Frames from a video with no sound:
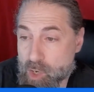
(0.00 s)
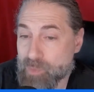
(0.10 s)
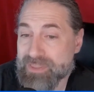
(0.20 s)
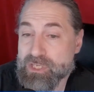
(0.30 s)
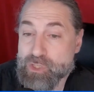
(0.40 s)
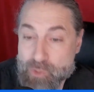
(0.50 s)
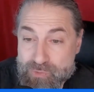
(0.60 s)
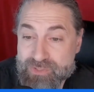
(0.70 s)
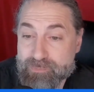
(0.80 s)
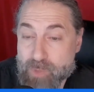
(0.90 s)
where the
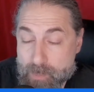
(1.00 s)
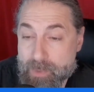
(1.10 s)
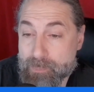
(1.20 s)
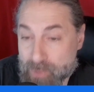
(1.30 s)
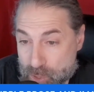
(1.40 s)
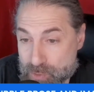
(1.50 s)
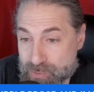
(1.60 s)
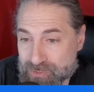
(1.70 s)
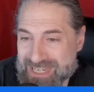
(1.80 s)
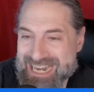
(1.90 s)
use of purple
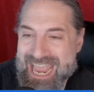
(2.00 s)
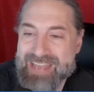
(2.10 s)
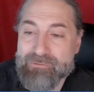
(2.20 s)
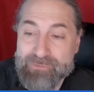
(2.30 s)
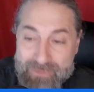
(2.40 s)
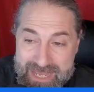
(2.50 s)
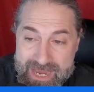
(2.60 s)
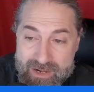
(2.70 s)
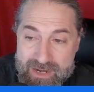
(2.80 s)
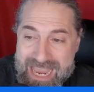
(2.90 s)
prose can add
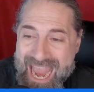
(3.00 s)
flair